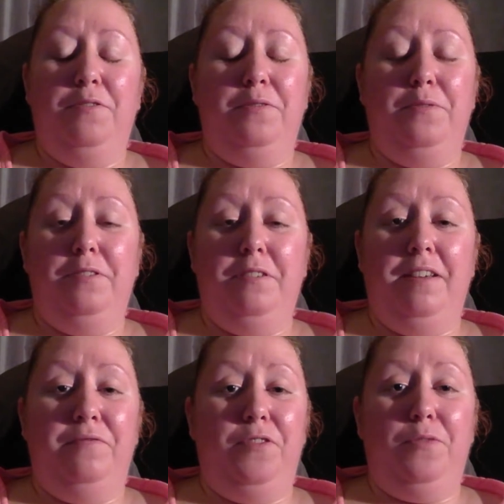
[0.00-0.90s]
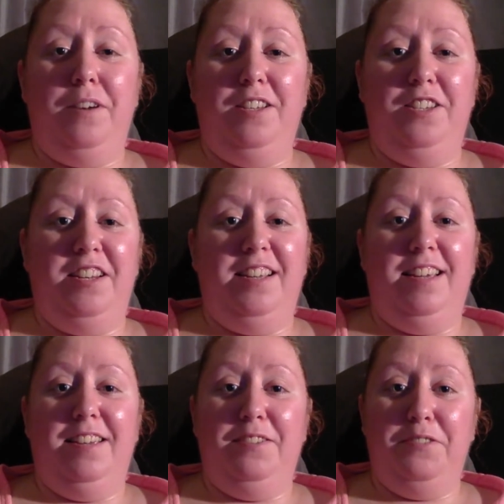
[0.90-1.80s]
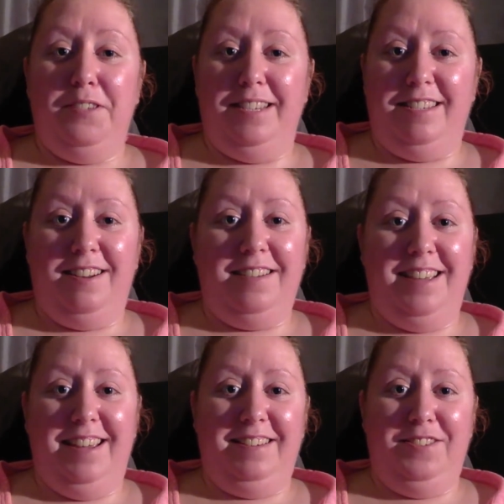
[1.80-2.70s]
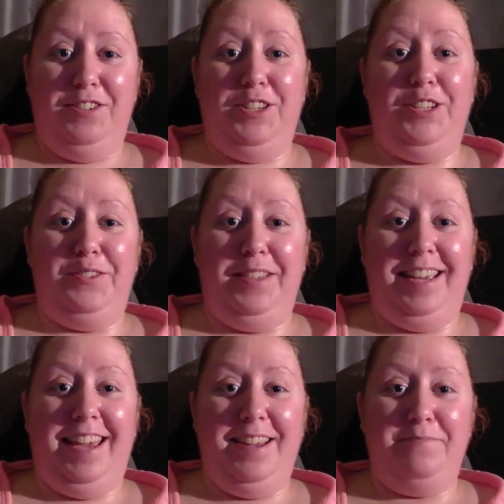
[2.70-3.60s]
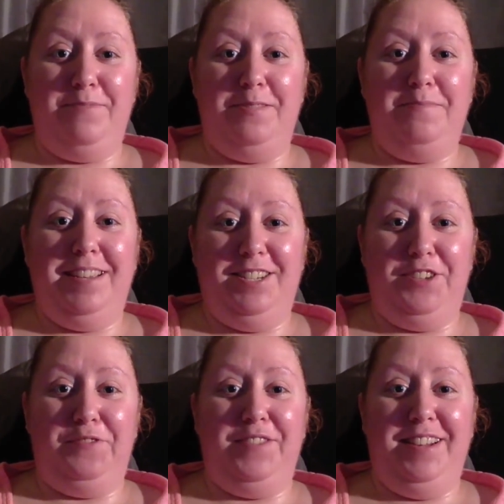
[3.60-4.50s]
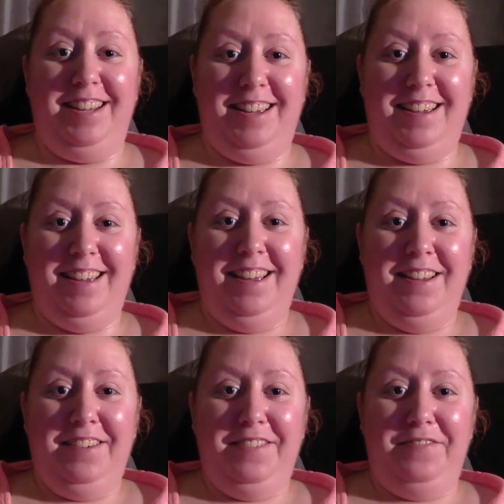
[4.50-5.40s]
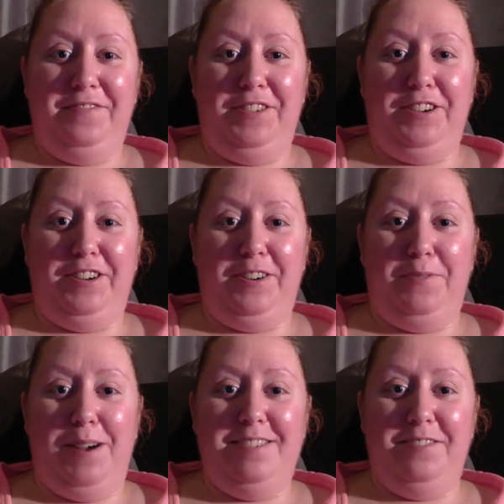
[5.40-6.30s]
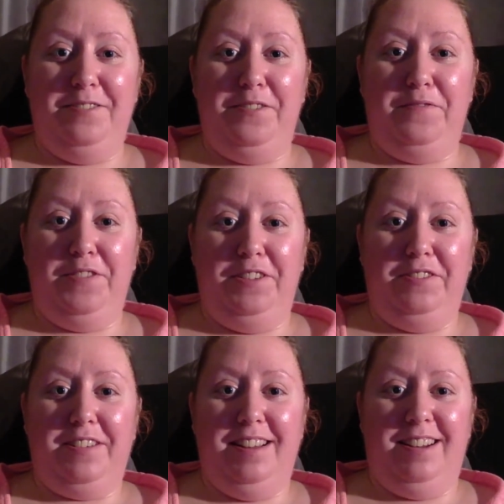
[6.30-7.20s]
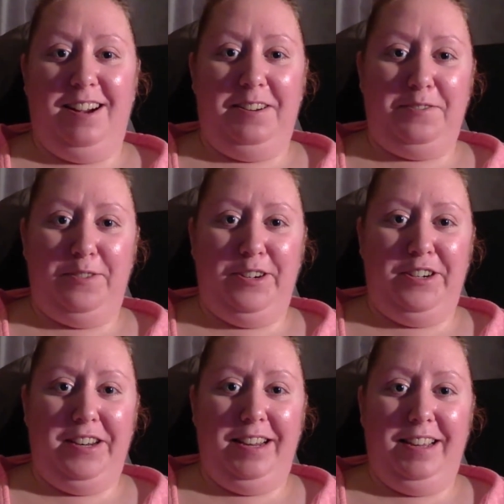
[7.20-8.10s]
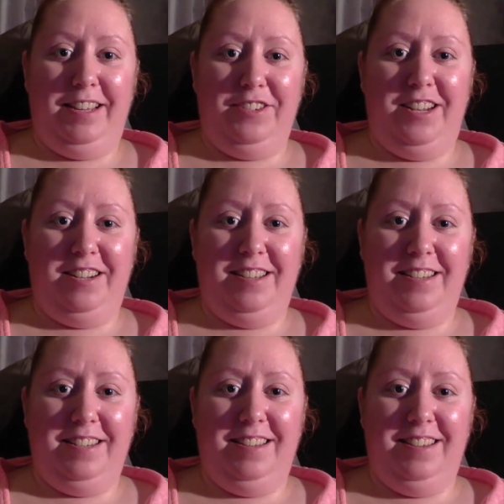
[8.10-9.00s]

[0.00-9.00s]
Well, and for one, you got to get used to talking to the camera, because you feel like for a while you feel kind of awkward and like you're talking